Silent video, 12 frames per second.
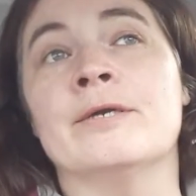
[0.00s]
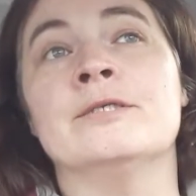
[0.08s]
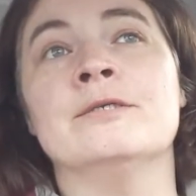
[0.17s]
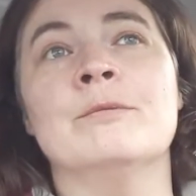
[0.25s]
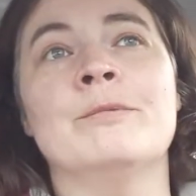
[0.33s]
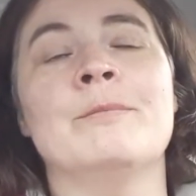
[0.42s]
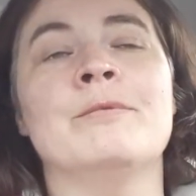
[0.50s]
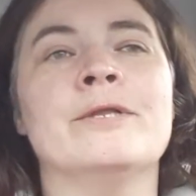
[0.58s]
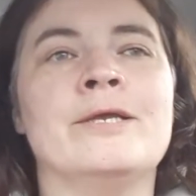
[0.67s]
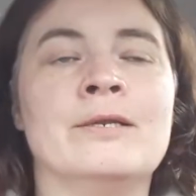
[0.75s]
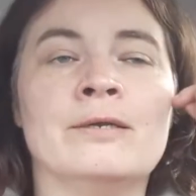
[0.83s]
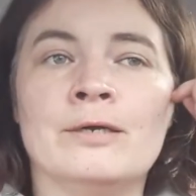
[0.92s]
I saw people
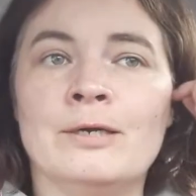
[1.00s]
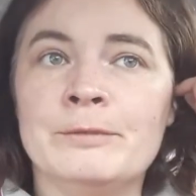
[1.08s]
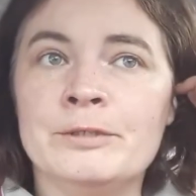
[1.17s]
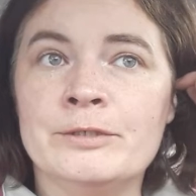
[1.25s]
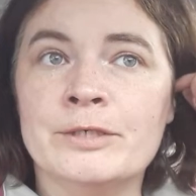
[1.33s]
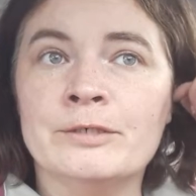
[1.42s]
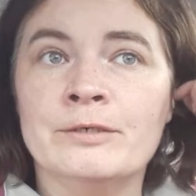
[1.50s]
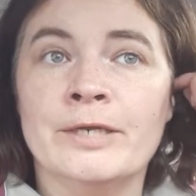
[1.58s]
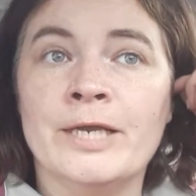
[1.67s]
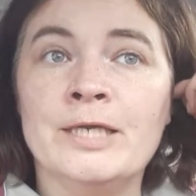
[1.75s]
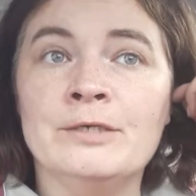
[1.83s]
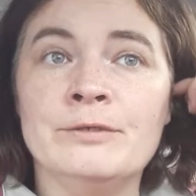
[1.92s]
in the comment section
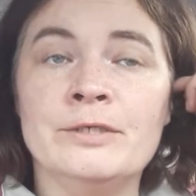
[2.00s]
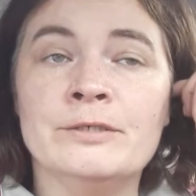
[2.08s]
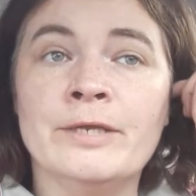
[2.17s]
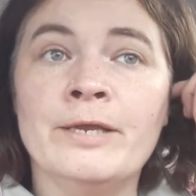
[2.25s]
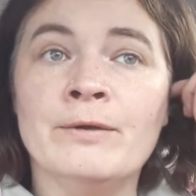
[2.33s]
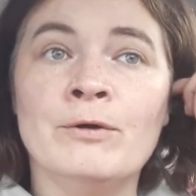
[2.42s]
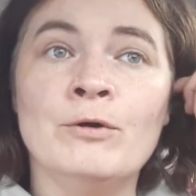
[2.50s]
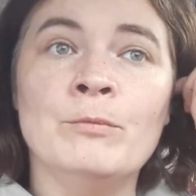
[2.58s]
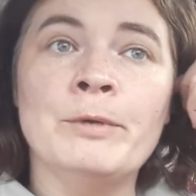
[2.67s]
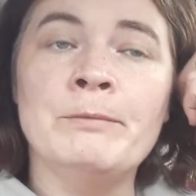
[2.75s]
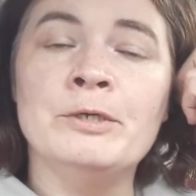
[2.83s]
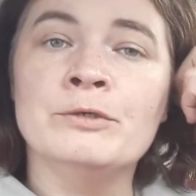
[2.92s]
occasionally saying, oh,
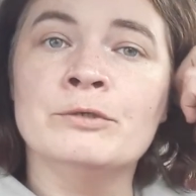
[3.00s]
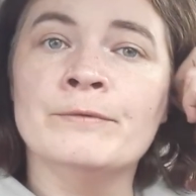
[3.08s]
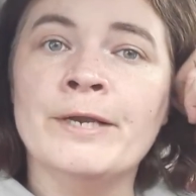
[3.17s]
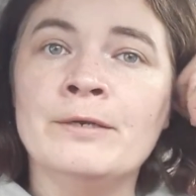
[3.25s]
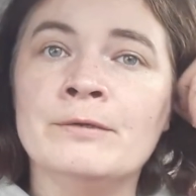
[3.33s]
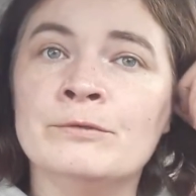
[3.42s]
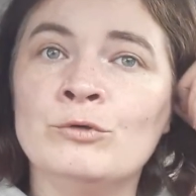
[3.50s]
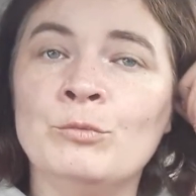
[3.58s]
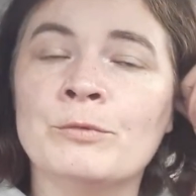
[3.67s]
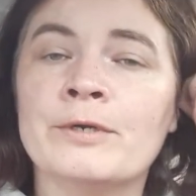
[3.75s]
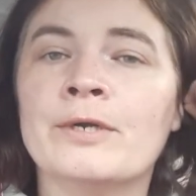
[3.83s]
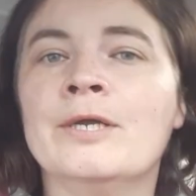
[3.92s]
maybe we should drain the
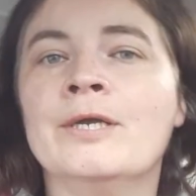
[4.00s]
tumor,